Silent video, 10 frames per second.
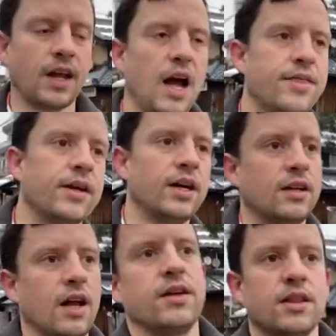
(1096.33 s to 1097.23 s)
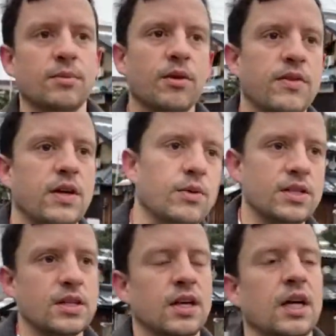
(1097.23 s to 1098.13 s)
I thought the movie
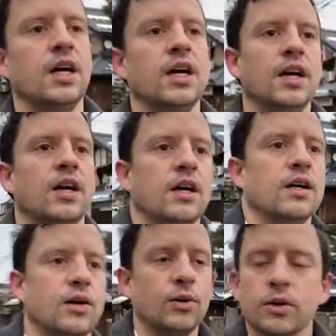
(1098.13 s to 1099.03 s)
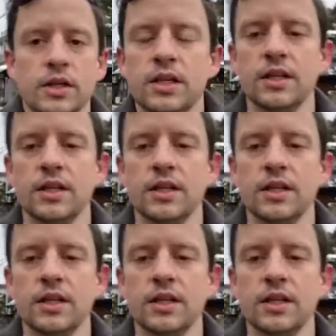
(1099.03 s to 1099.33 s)
was cool.